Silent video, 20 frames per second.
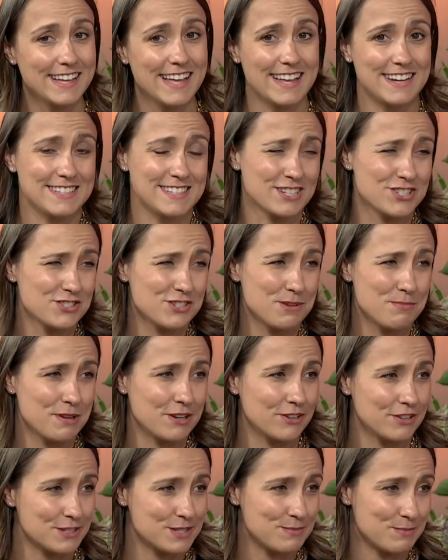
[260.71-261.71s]
and it's actually a
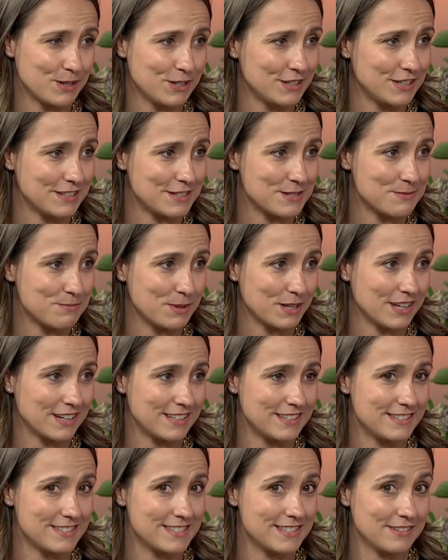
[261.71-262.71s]
better experience
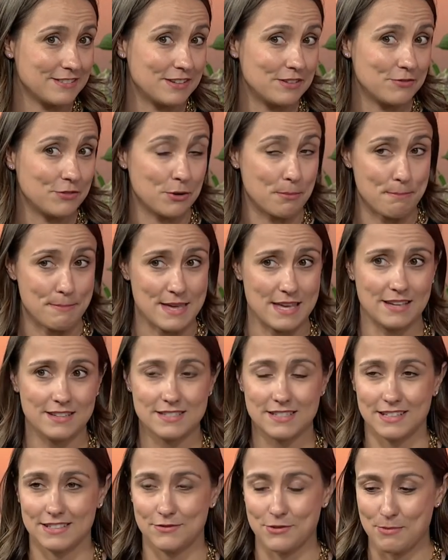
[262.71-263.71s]
because for me
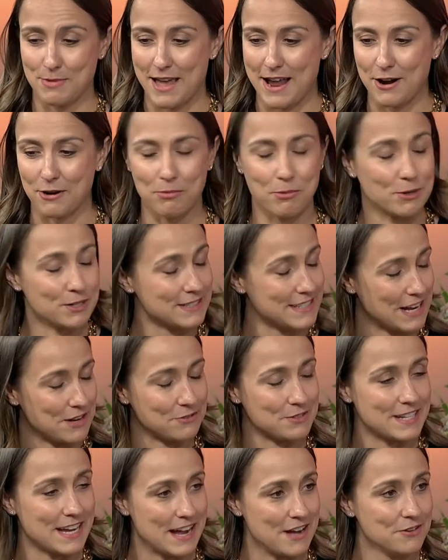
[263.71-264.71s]
to get from the airport
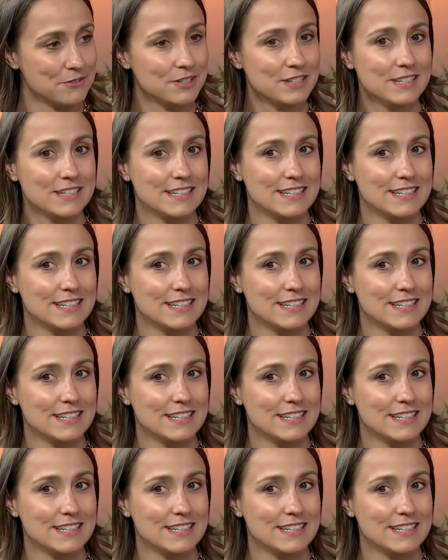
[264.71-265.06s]
downtown,